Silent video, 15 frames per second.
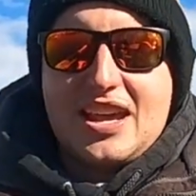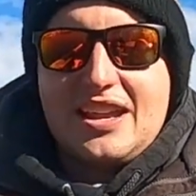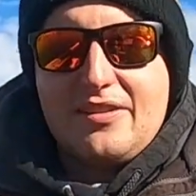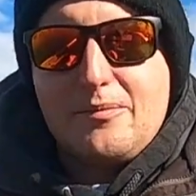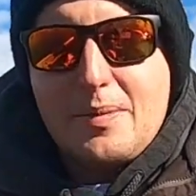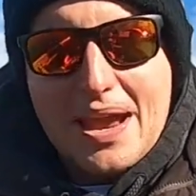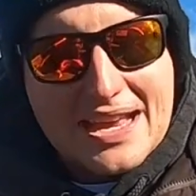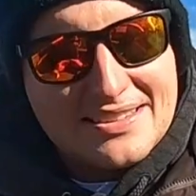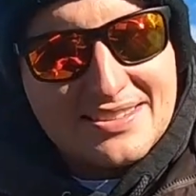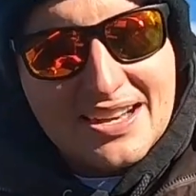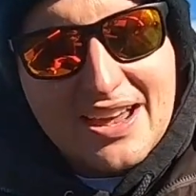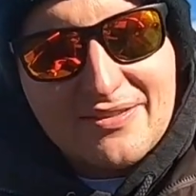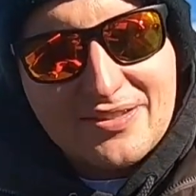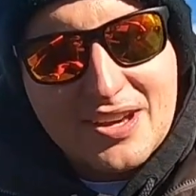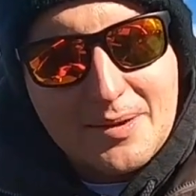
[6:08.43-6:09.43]
set of baits
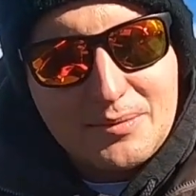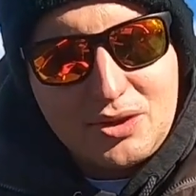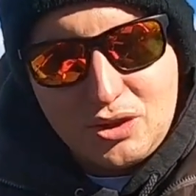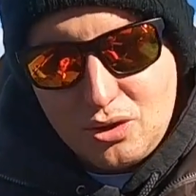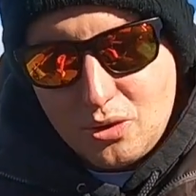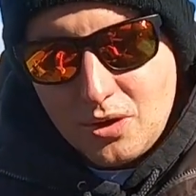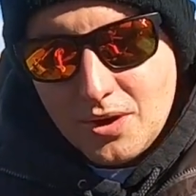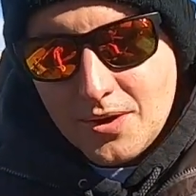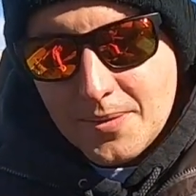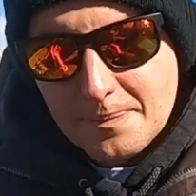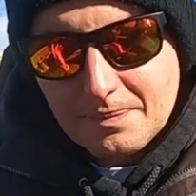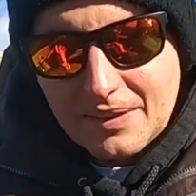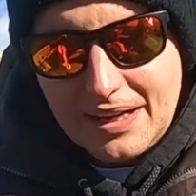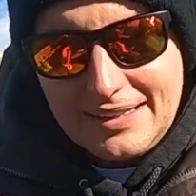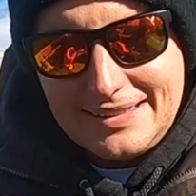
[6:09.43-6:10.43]
that I've come to
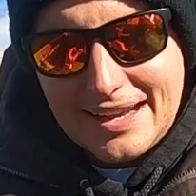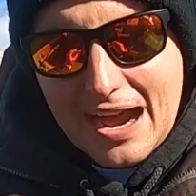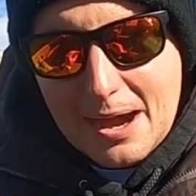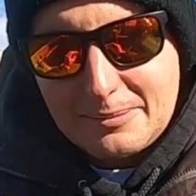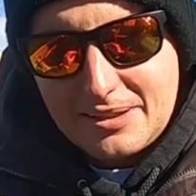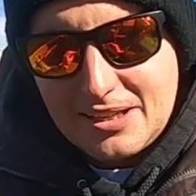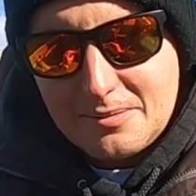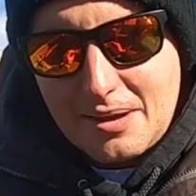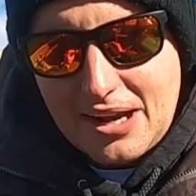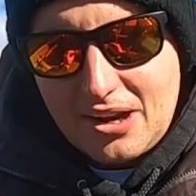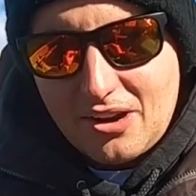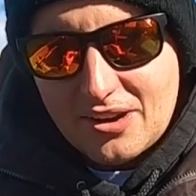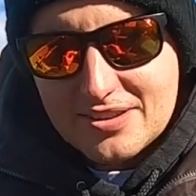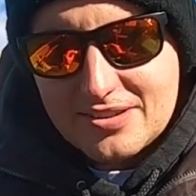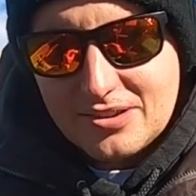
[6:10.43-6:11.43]
adopt into my
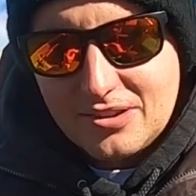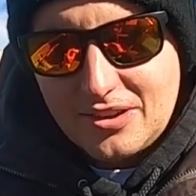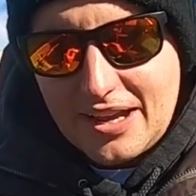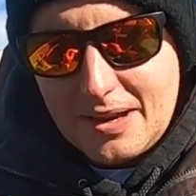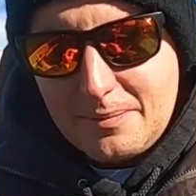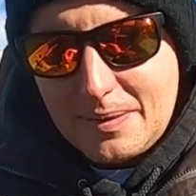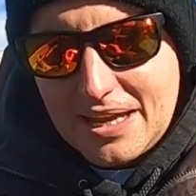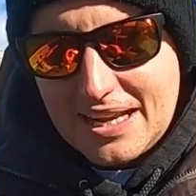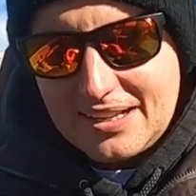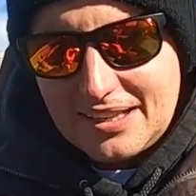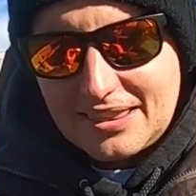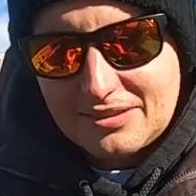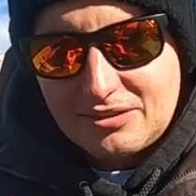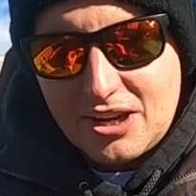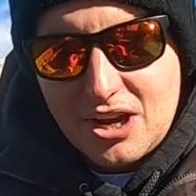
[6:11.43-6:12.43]
arsenal and begin
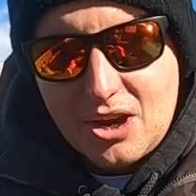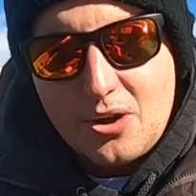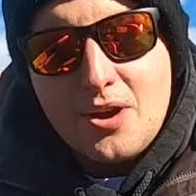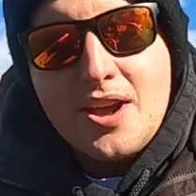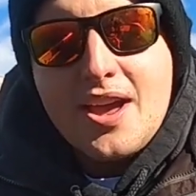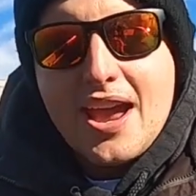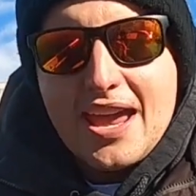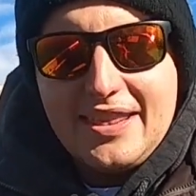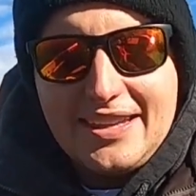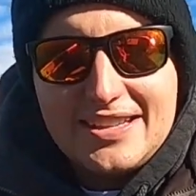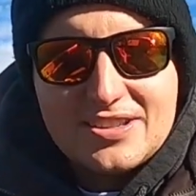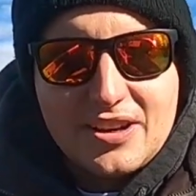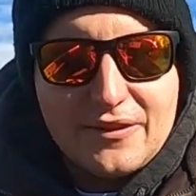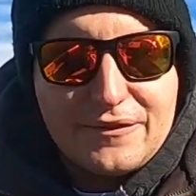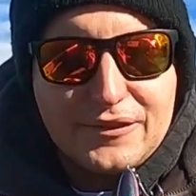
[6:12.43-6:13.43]
to throw. And
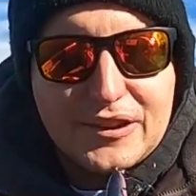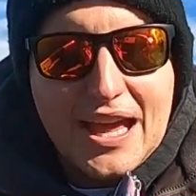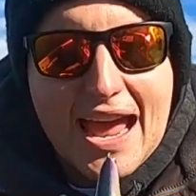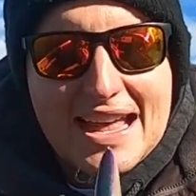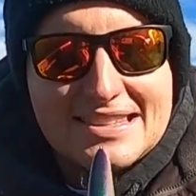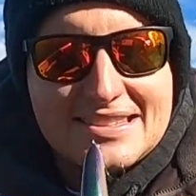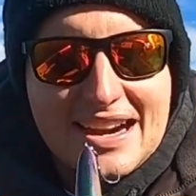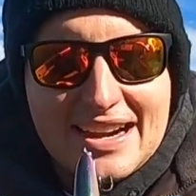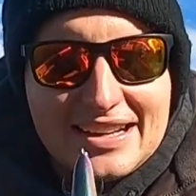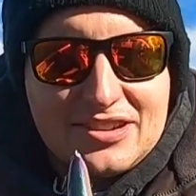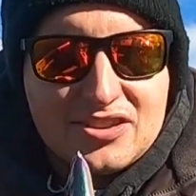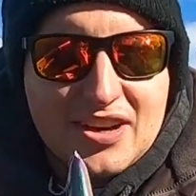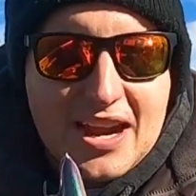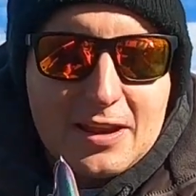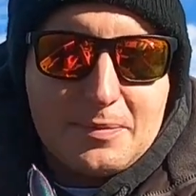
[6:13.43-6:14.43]
these are
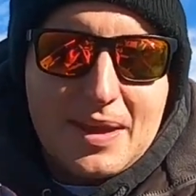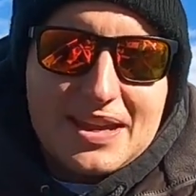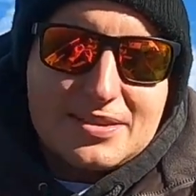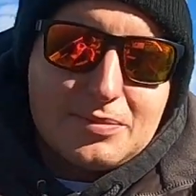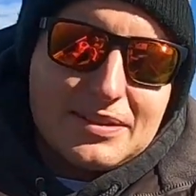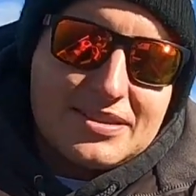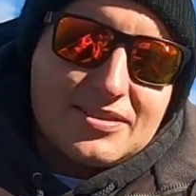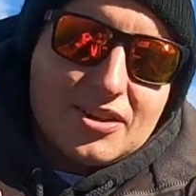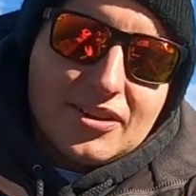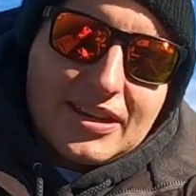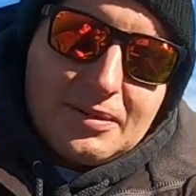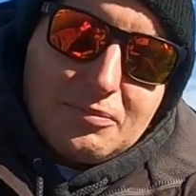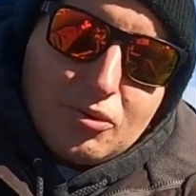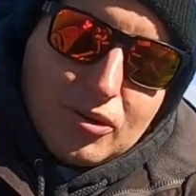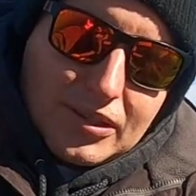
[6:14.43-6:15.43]
flat-sided crankbaits with
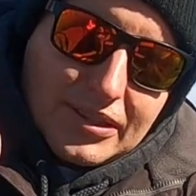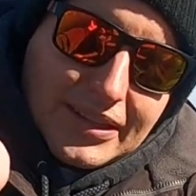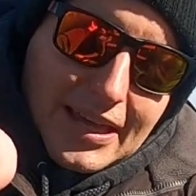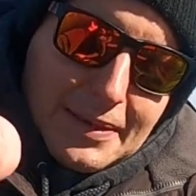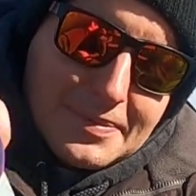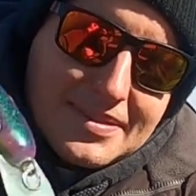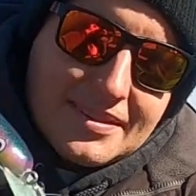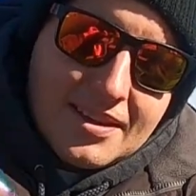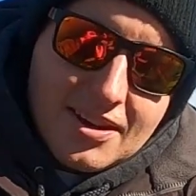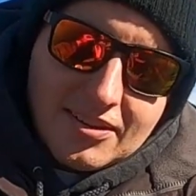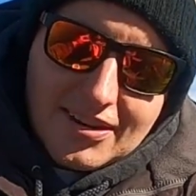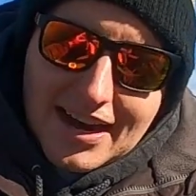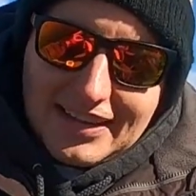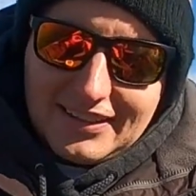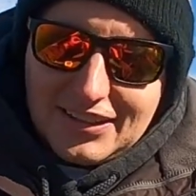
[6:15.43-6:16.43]
circuit board lips,
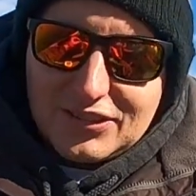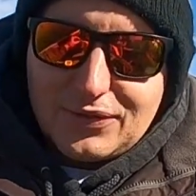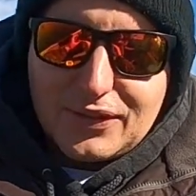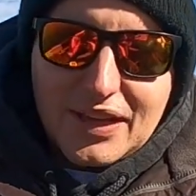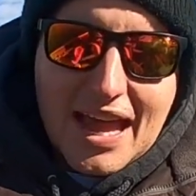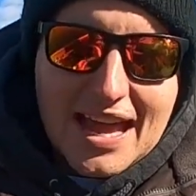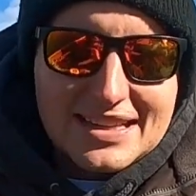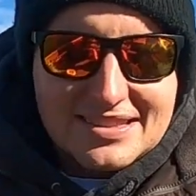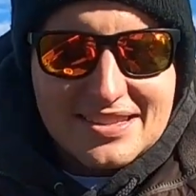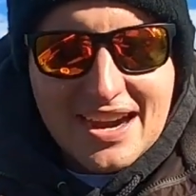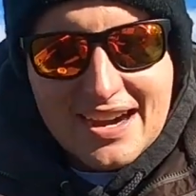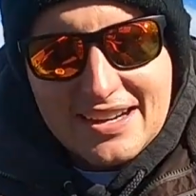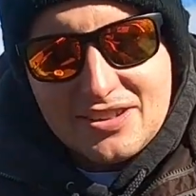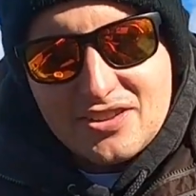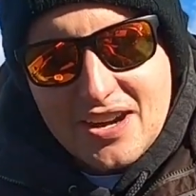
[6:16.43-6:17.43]
right? These
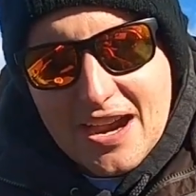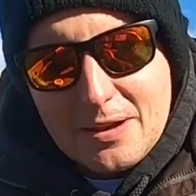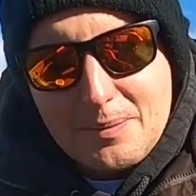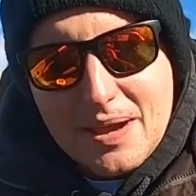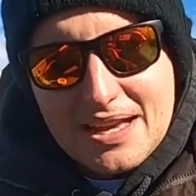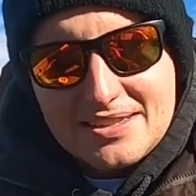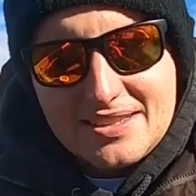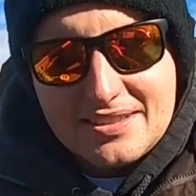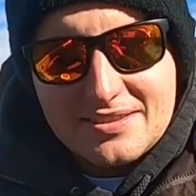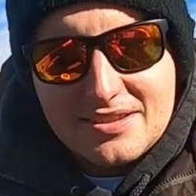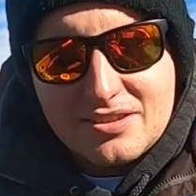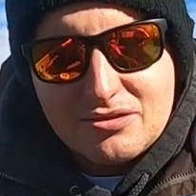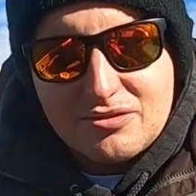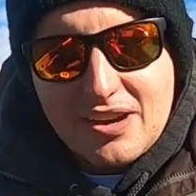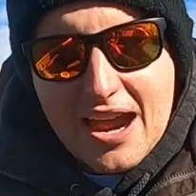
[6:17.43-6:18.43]
flat-sided crankbaits, this
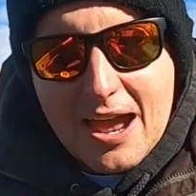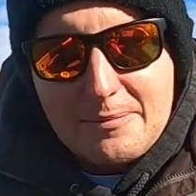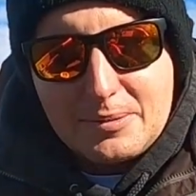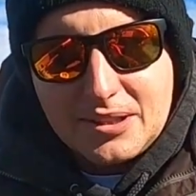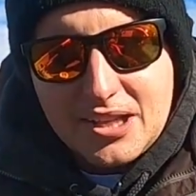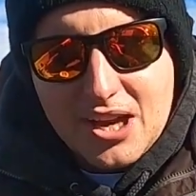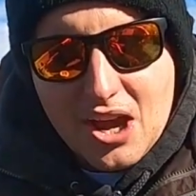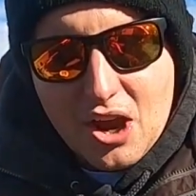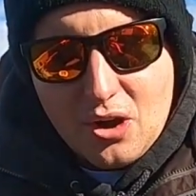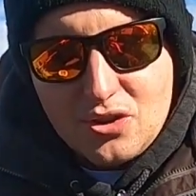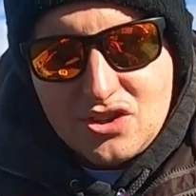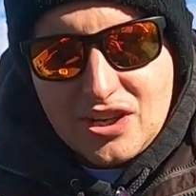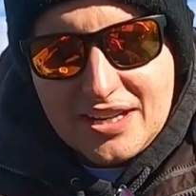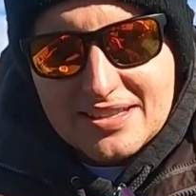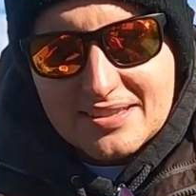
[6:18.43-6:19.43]
is the Rapala
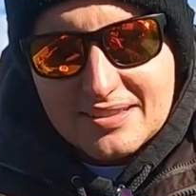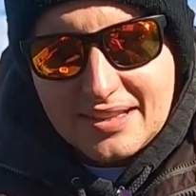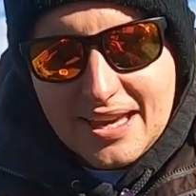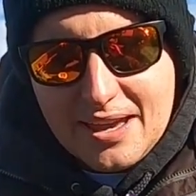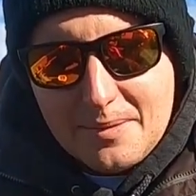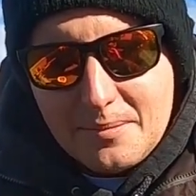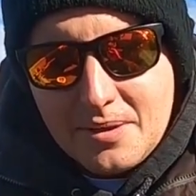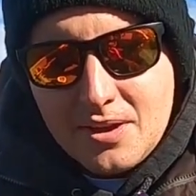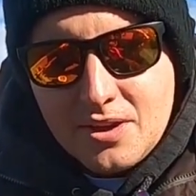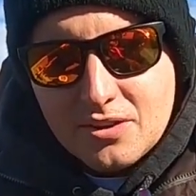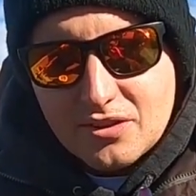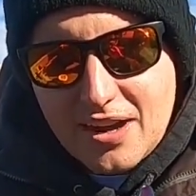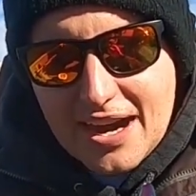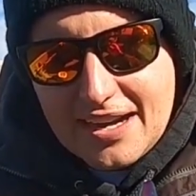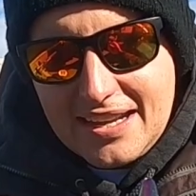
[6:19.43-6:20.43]
OG Slim
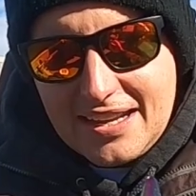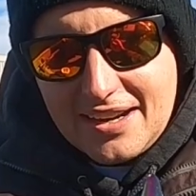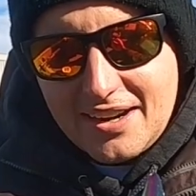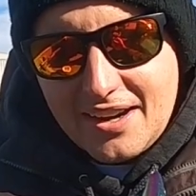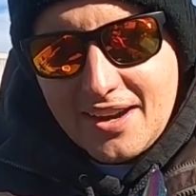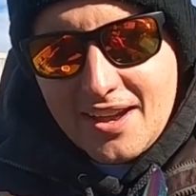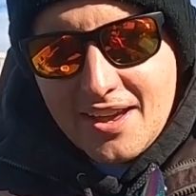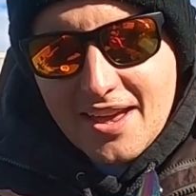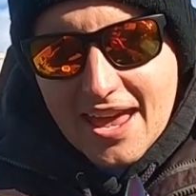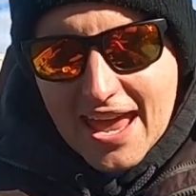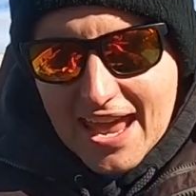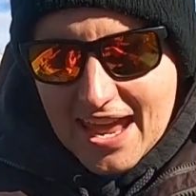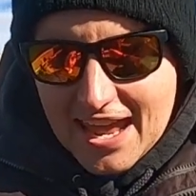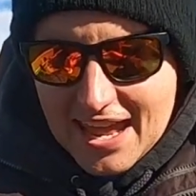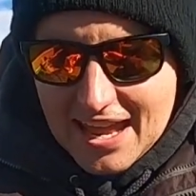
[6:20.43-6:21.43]
right here.
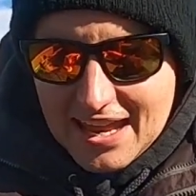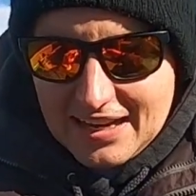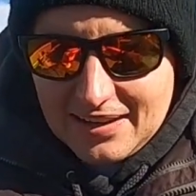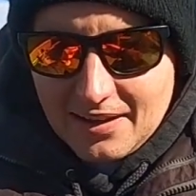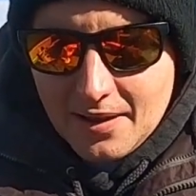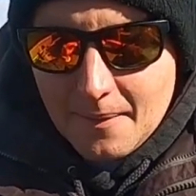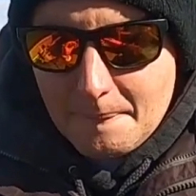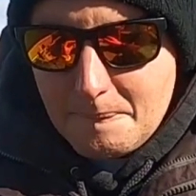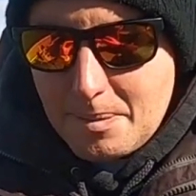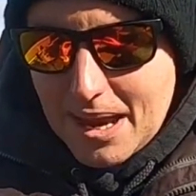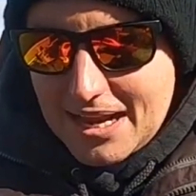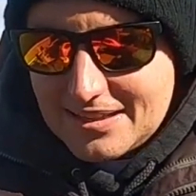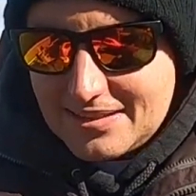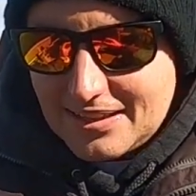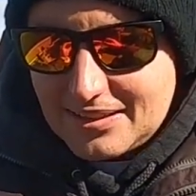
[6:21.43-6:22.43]
And
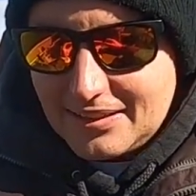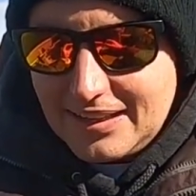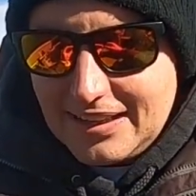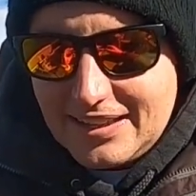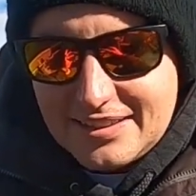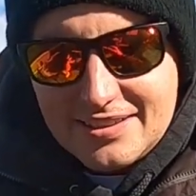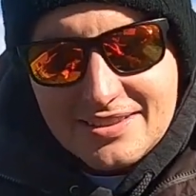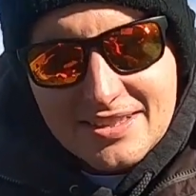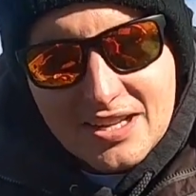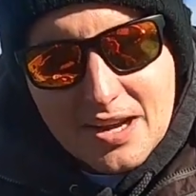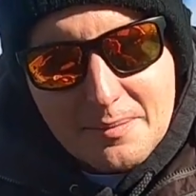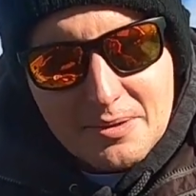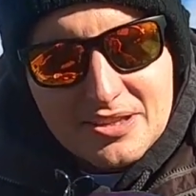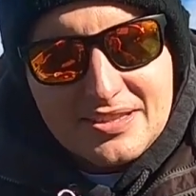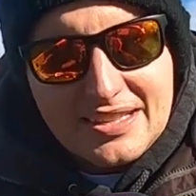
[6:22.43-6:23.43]
basically this is a
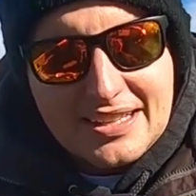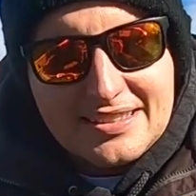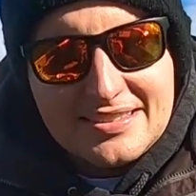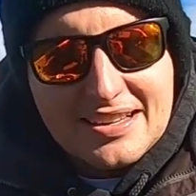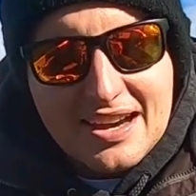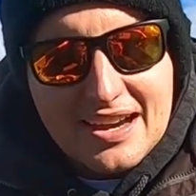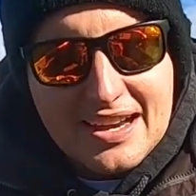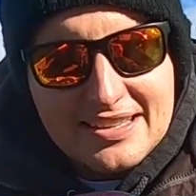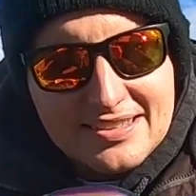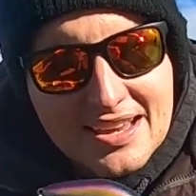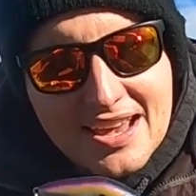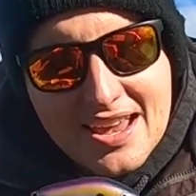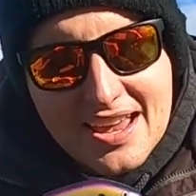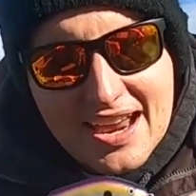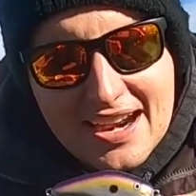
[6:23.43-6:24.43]
number 6
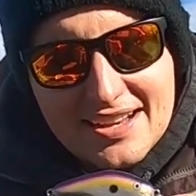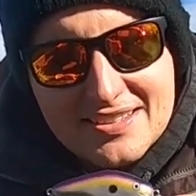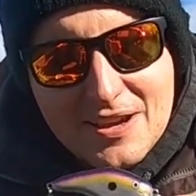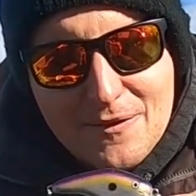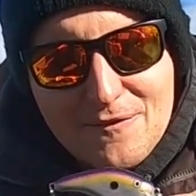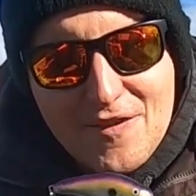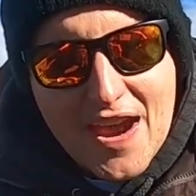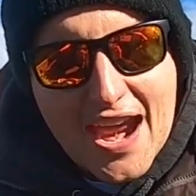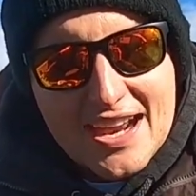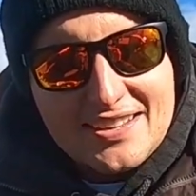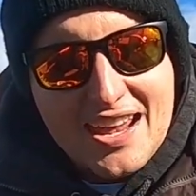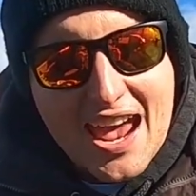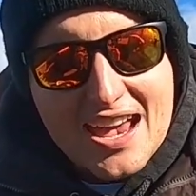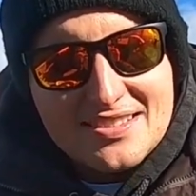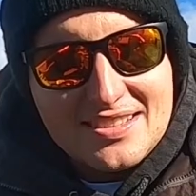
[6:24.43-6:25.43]
size. It is a
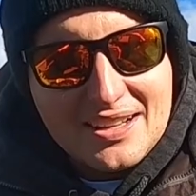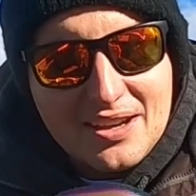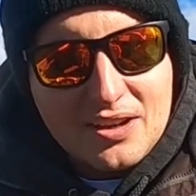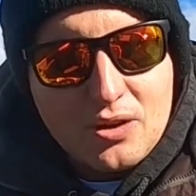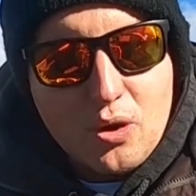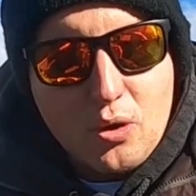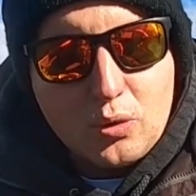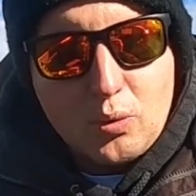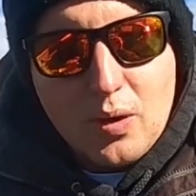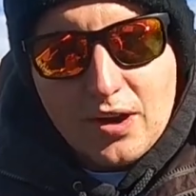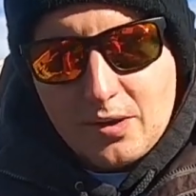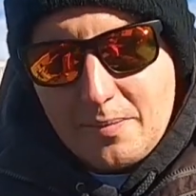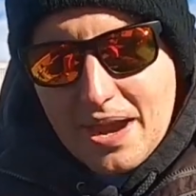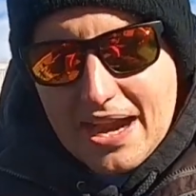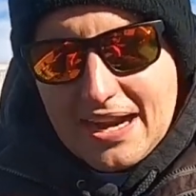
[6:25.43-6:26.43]
fantastic cold
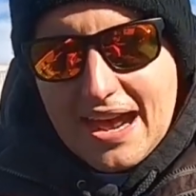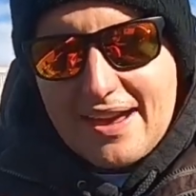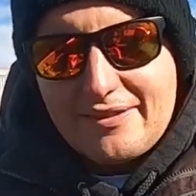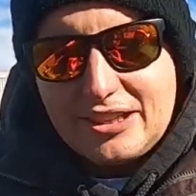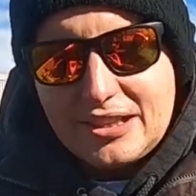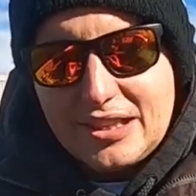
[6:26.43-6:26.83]
water bait. I have